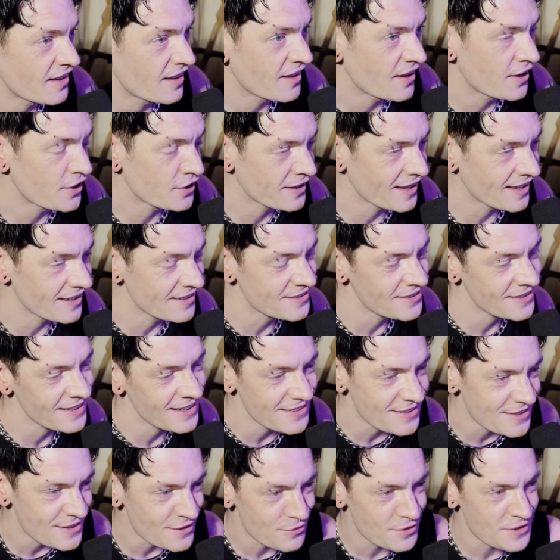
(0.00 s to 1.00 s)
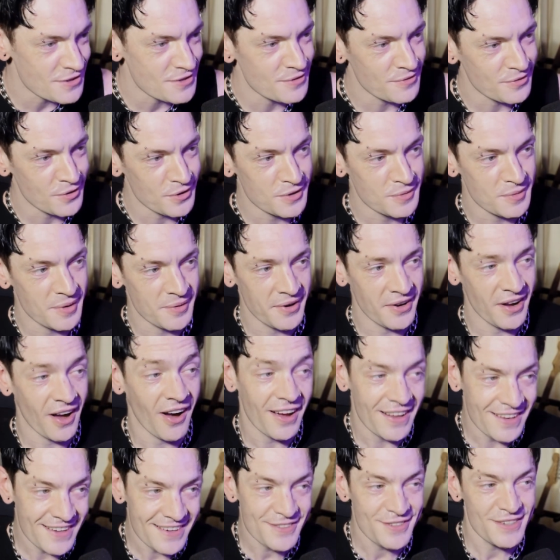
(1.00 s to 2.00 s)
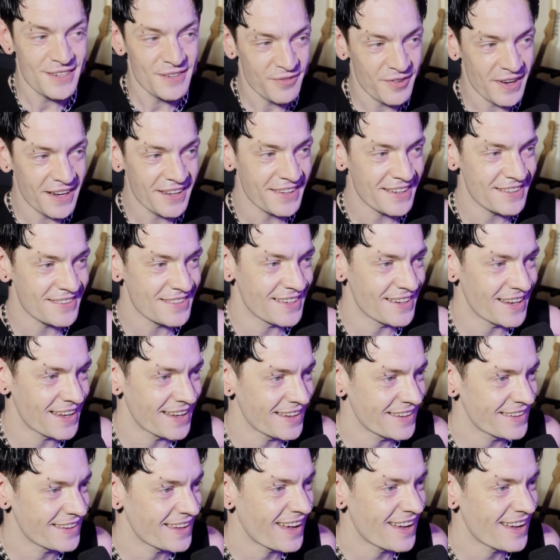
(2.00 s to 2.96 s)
Okay, so that's the original voice memo. I literally found that today.